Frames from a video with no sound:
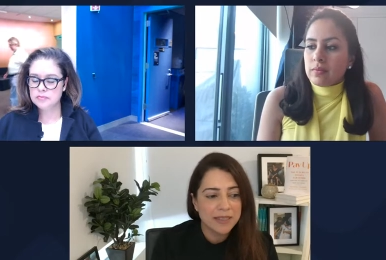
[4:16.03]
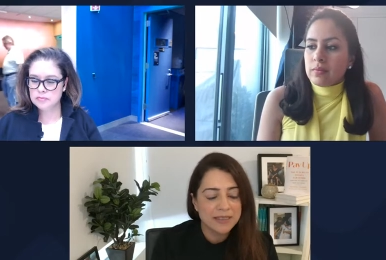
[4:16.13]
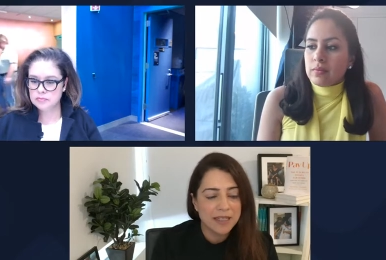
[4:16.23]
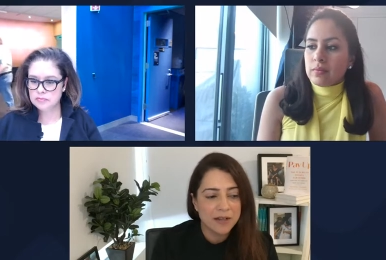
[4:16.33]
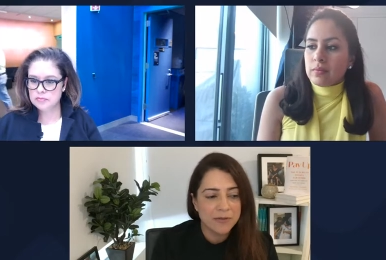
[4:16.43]

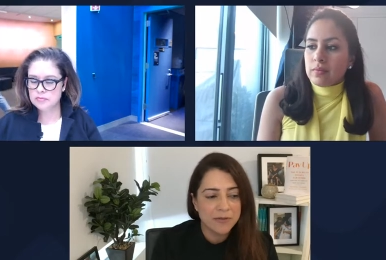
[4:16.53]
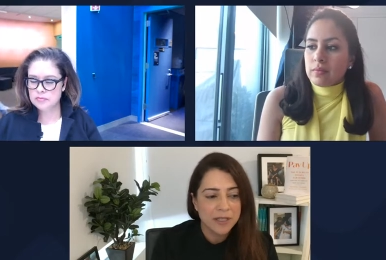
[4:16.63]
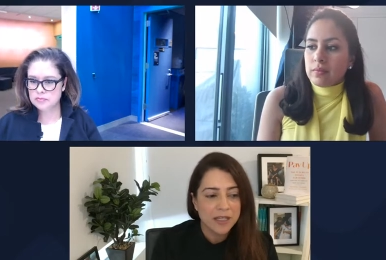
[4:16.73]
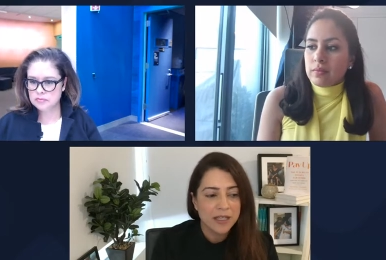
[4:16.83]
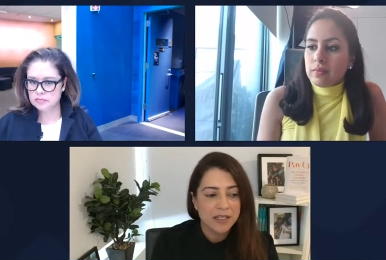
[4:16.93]
Speaker 1: myself,
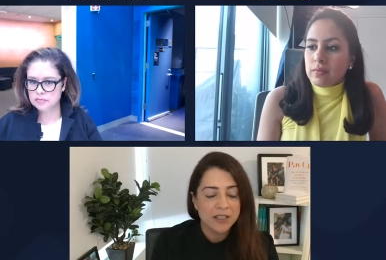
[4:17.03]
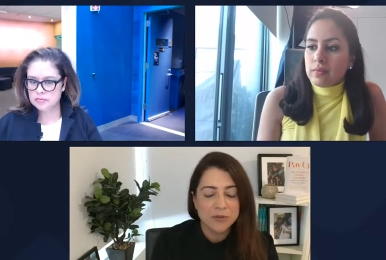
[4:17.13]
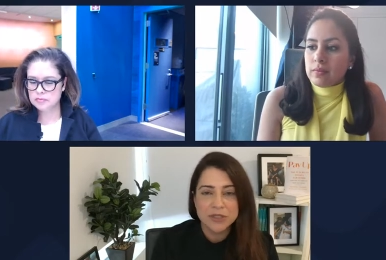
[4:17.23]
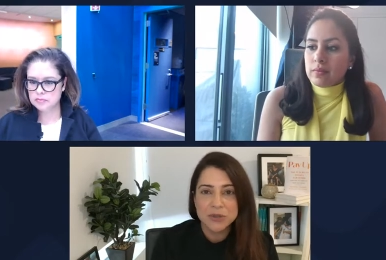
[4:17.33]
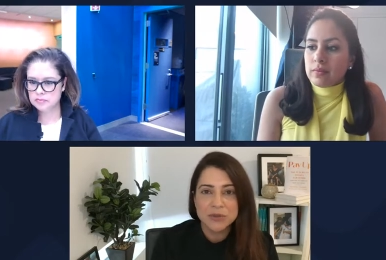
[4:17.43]
you know,
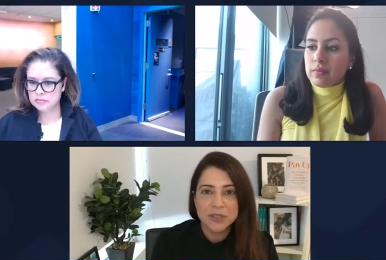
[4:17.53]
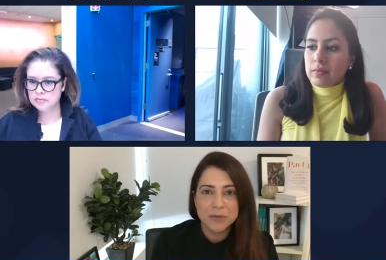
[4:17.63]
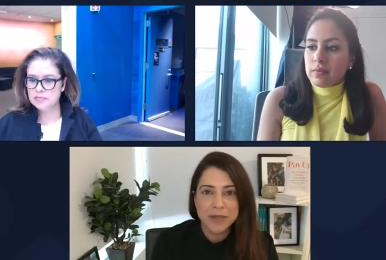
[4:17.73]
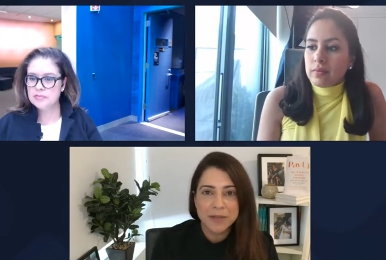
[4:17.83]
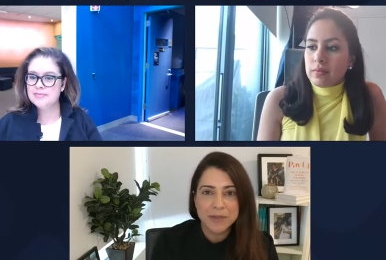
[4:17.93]
with two little
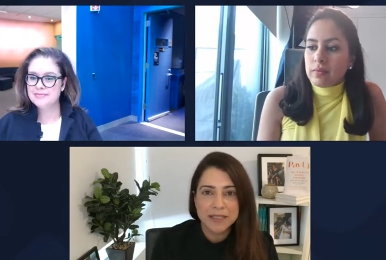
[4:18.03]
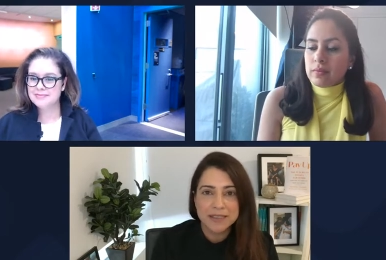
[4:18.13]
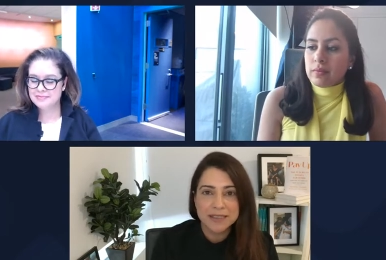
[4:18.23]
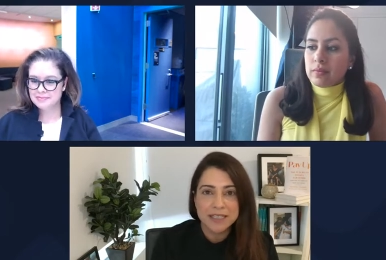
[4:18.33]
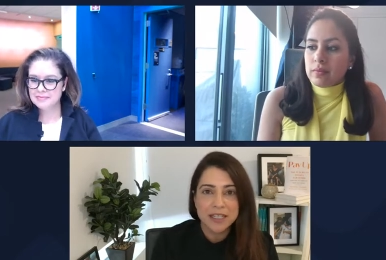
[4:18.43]

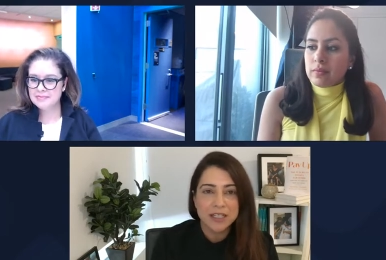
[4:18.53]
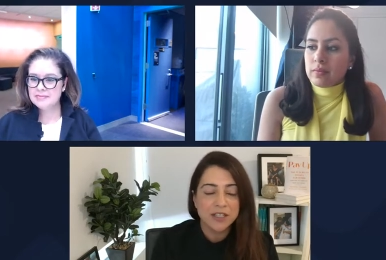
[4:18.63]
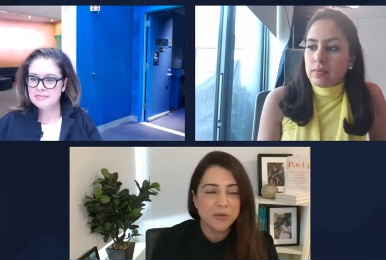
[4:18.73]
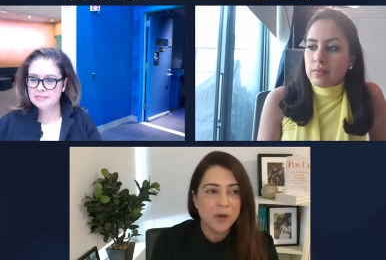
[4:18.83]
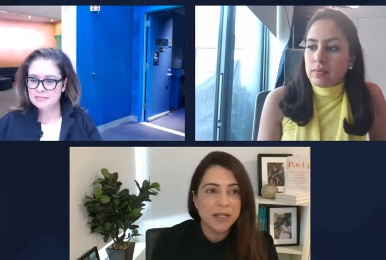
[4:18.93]
babies,
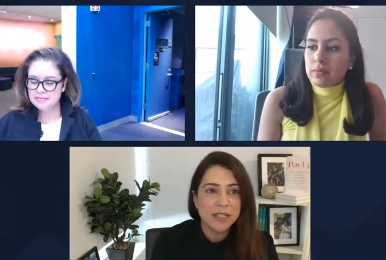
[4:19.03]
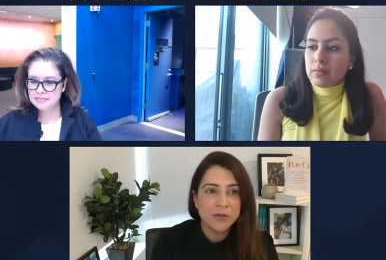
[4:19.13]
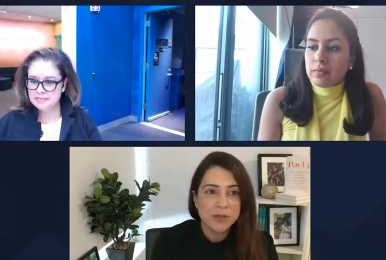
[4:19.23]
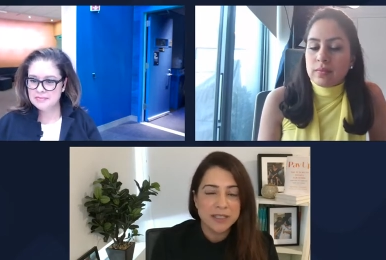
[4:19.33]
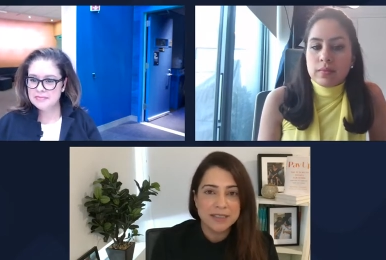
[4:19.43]
you know, running an
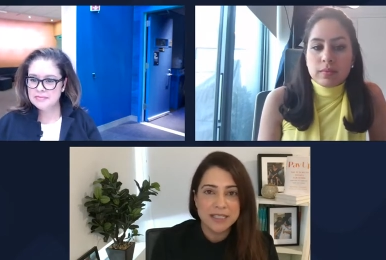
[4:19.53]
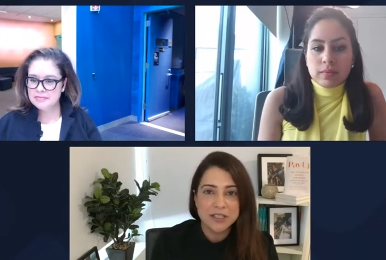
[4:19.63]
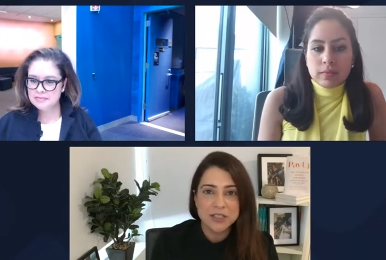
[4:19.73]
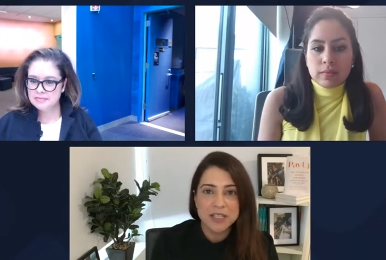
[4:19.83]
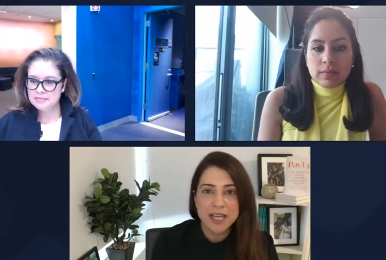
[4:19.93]

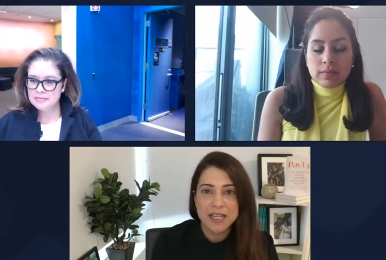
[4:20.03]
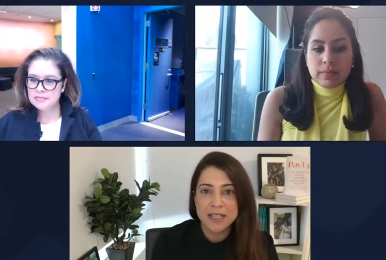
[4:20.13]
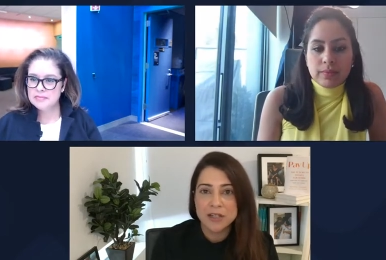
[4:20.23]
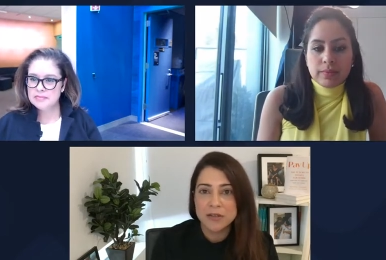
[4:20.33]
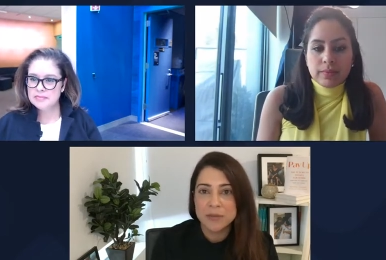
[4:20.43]
organization, and
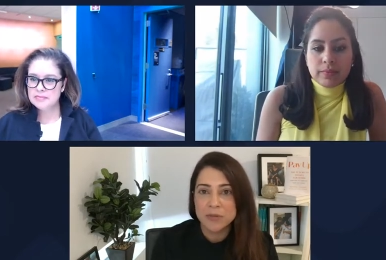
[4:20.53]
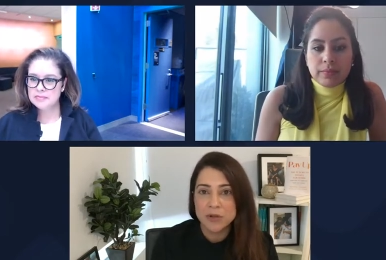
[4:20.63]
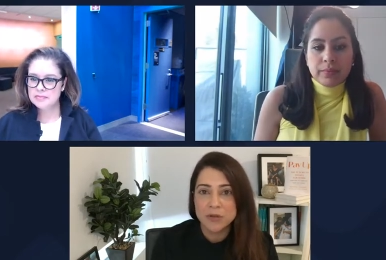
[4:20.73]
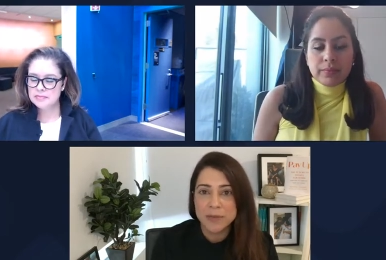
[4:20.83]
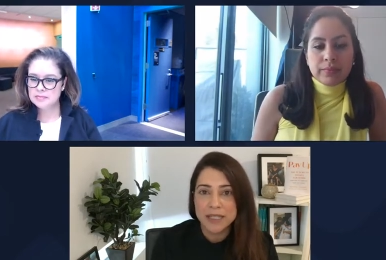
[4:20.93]
it nearly
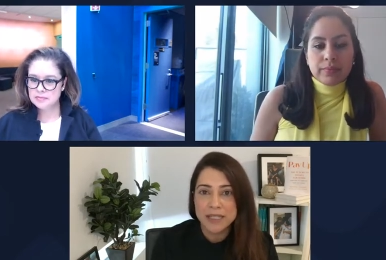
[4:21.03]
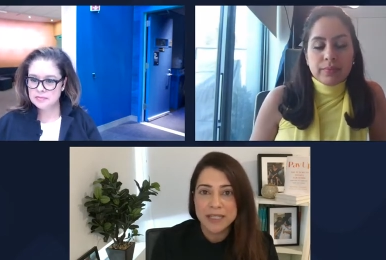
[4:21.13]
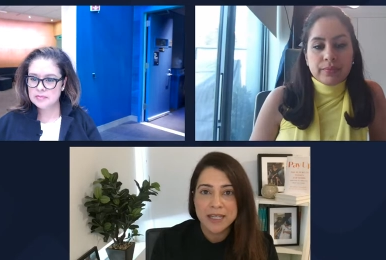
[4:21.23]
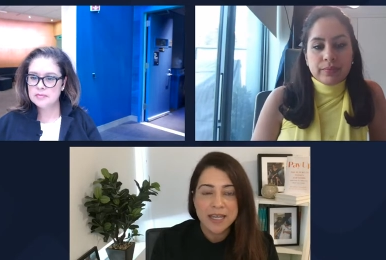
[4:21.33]
broke me.